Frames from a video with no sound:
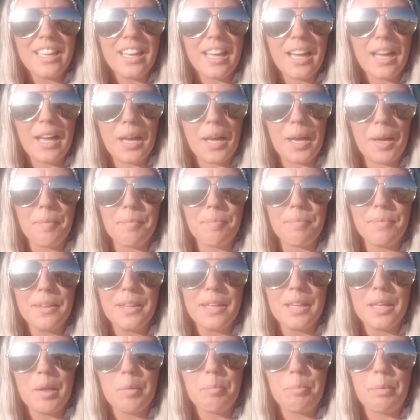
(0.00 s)

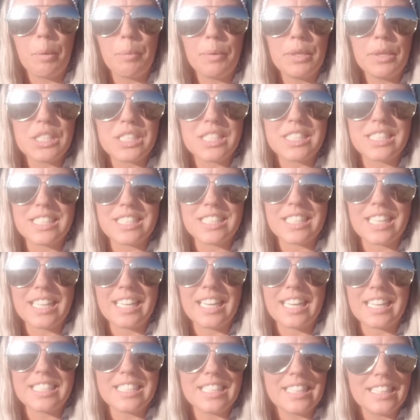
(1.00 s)
But we just
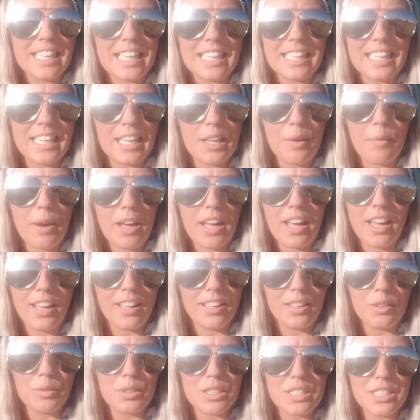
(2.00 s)
disconnected then anyway, and
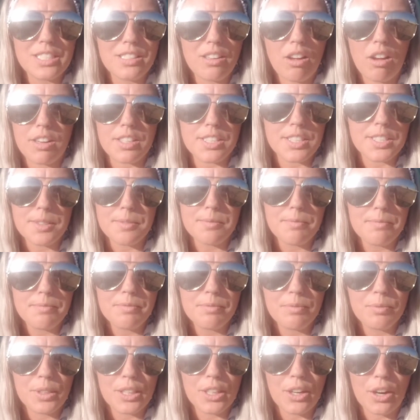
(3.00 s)
it was awesome
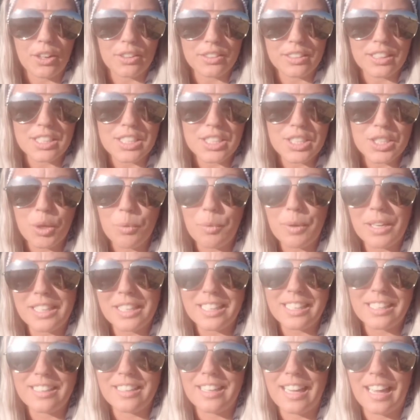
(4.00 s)
regardless. So we
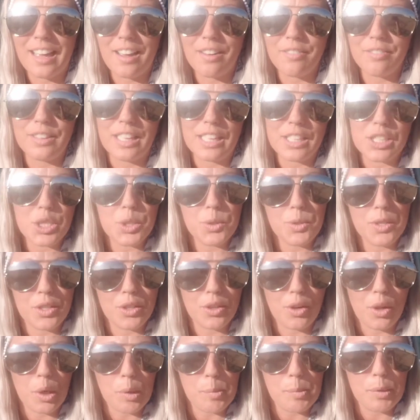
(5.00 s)
didn't have that
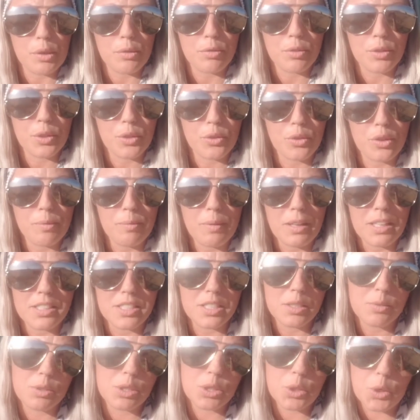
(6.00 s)
$200 bill for 3 months.
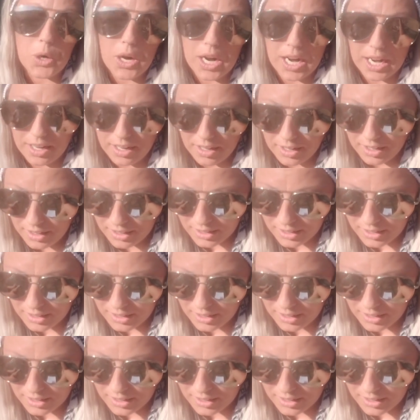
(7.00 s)
It was great.